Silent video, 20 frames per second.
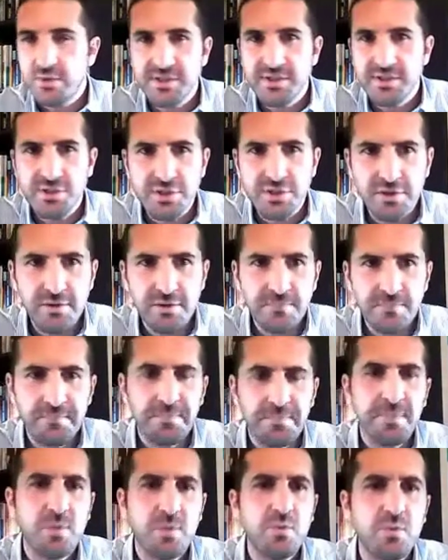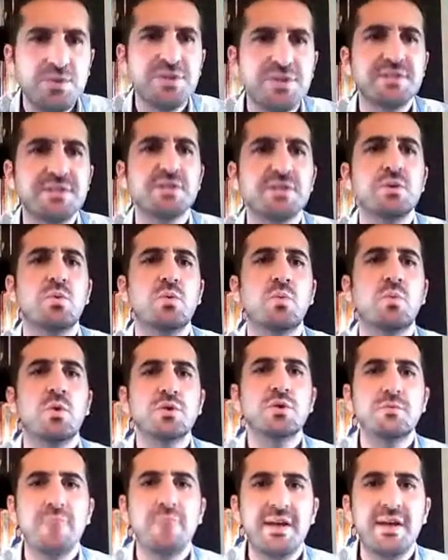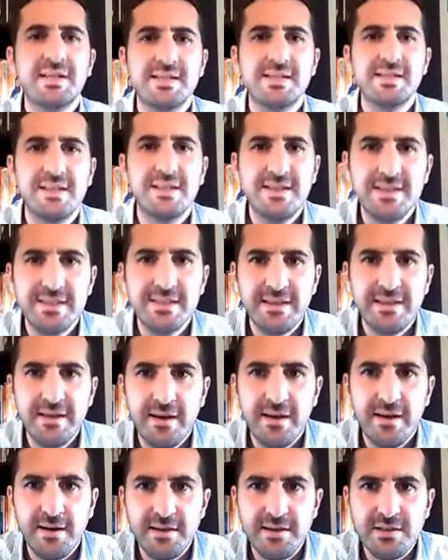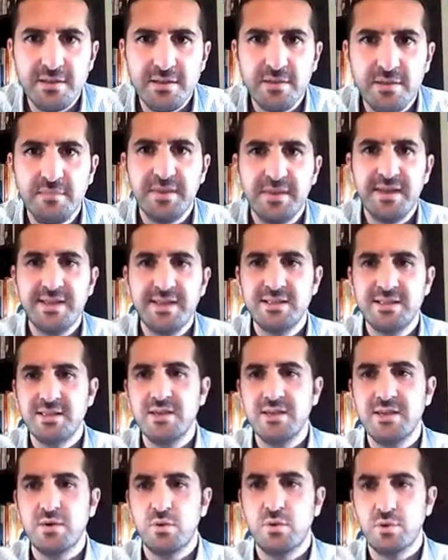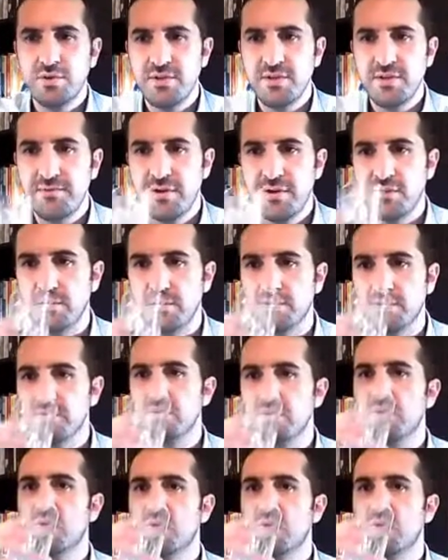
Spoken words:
question, which is, what makes a listening item easy or difficult?